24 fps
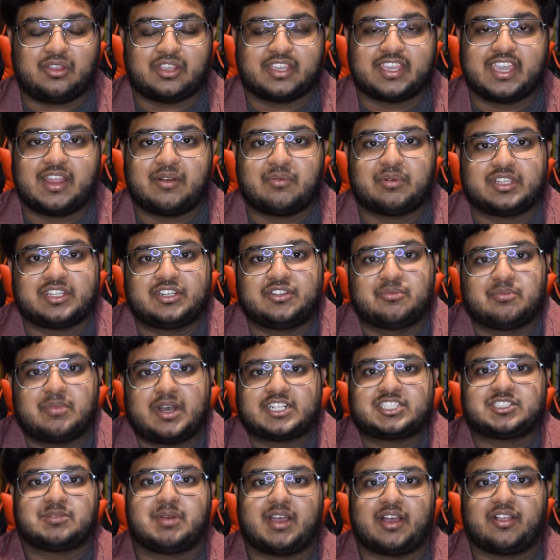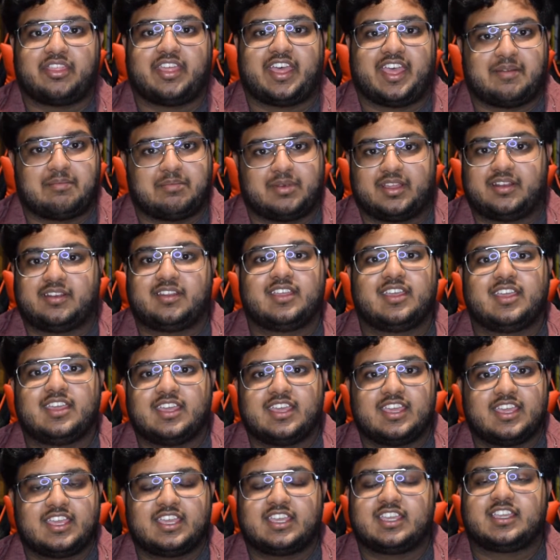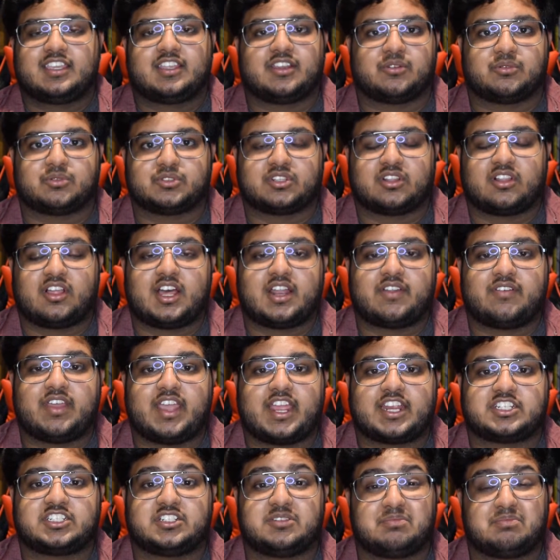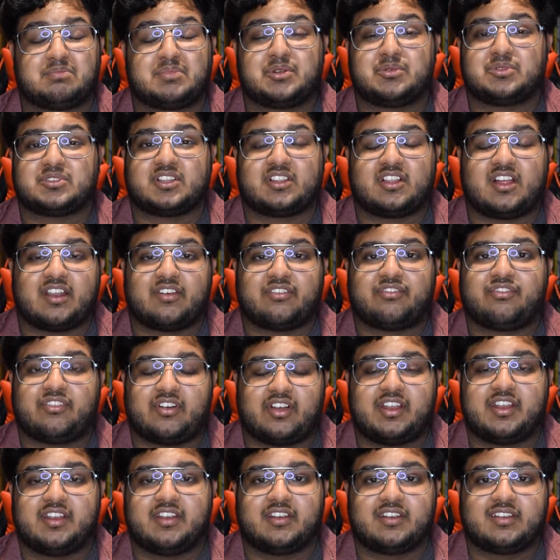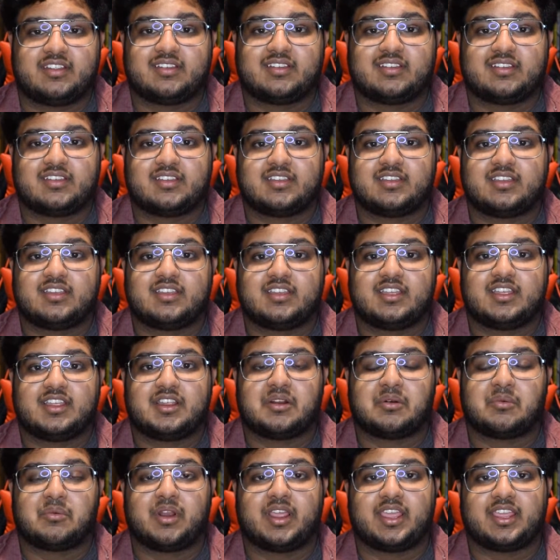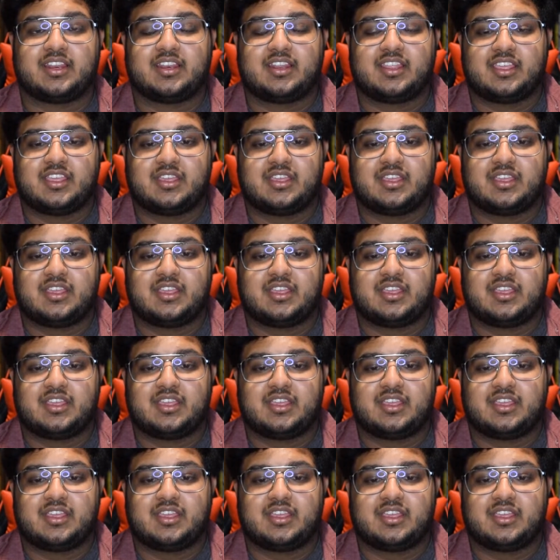can't really do much about that, but it was a lot of action. It was a lot of fun, right?